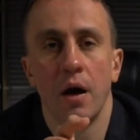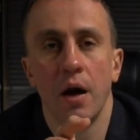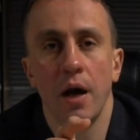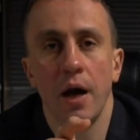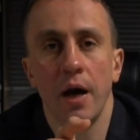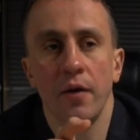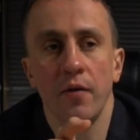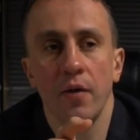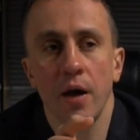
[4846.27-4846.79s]

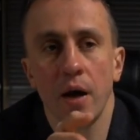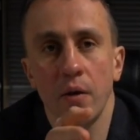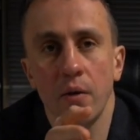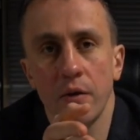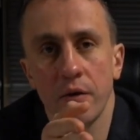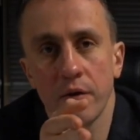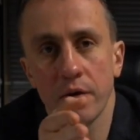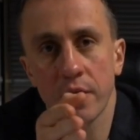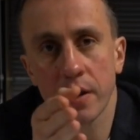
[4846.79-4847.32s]
And now
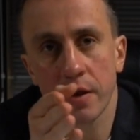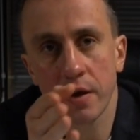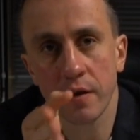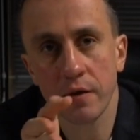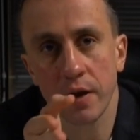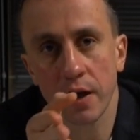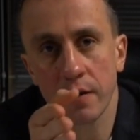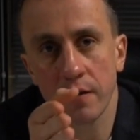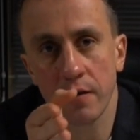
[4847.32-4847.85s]
there's this
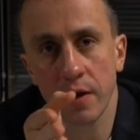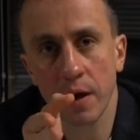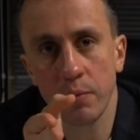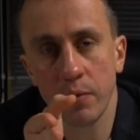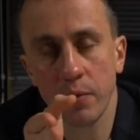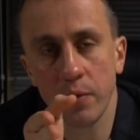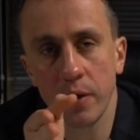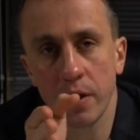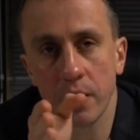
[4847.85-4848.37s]
next step
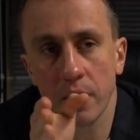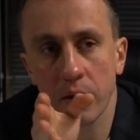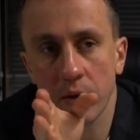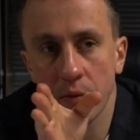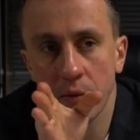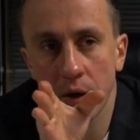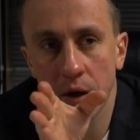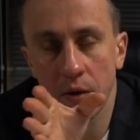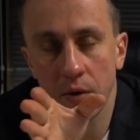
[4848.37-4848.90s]

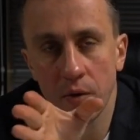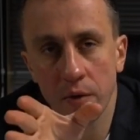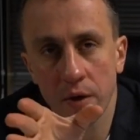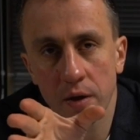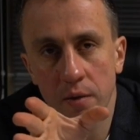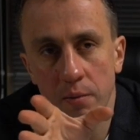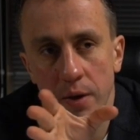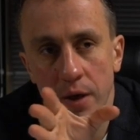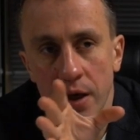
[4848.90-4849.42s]
where you
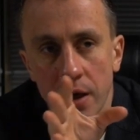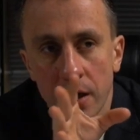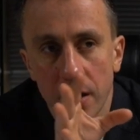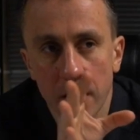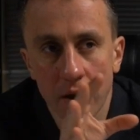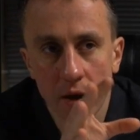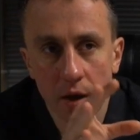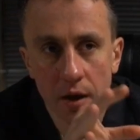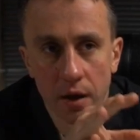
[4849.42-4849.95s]
can make
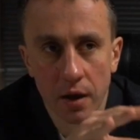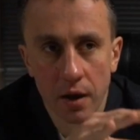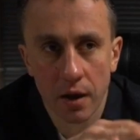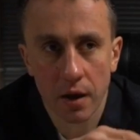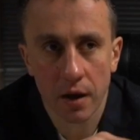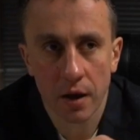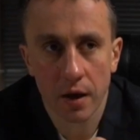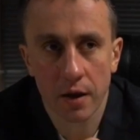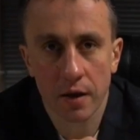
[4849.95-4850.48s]

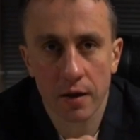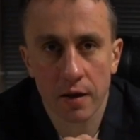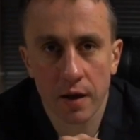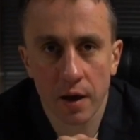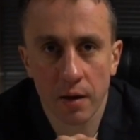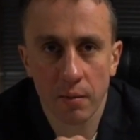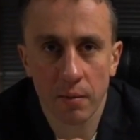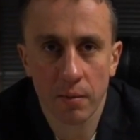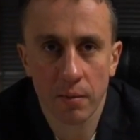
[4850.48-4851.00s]

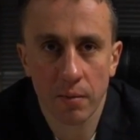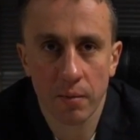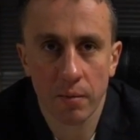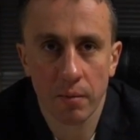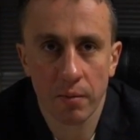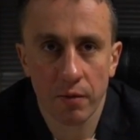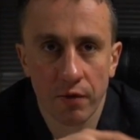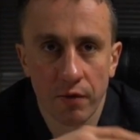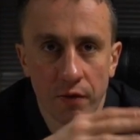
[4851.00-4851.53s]
some
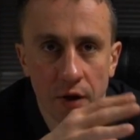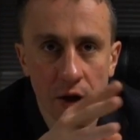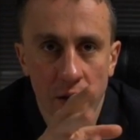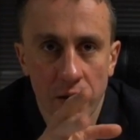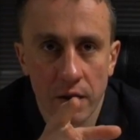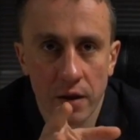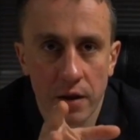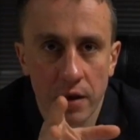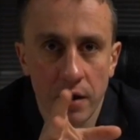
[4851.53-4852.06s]

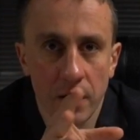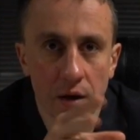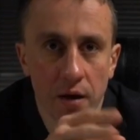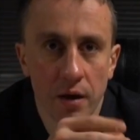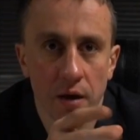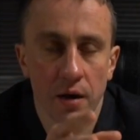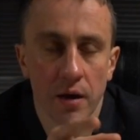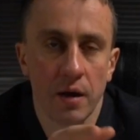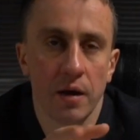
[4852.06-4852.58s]
fancy
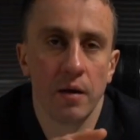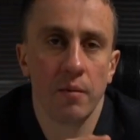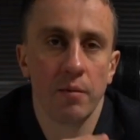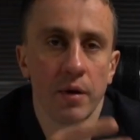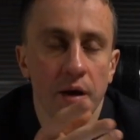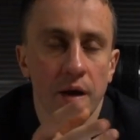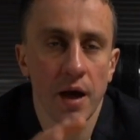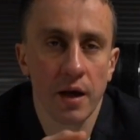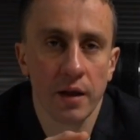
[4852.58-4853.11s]

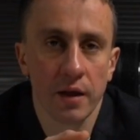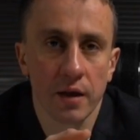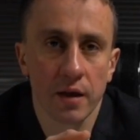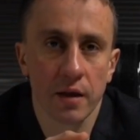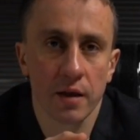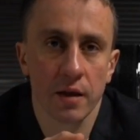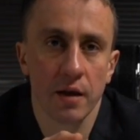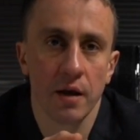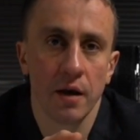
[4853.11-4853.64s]

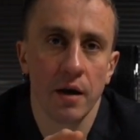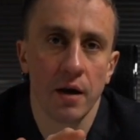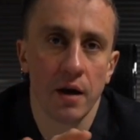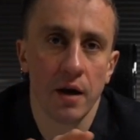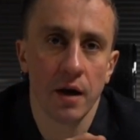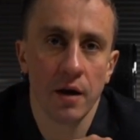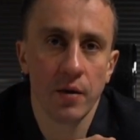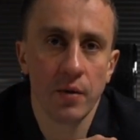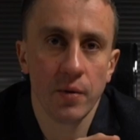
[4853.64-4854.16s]
mechanics
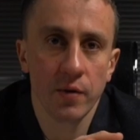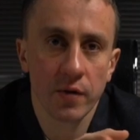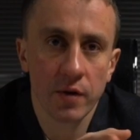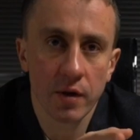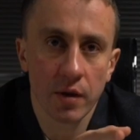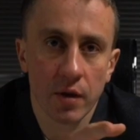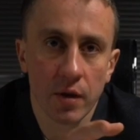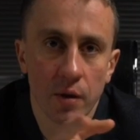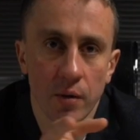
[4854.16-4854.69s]

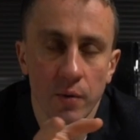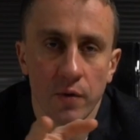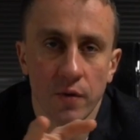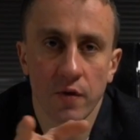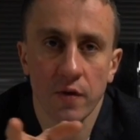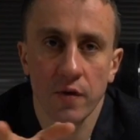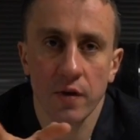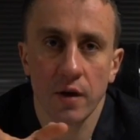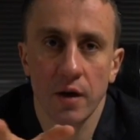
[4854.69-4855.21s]
using those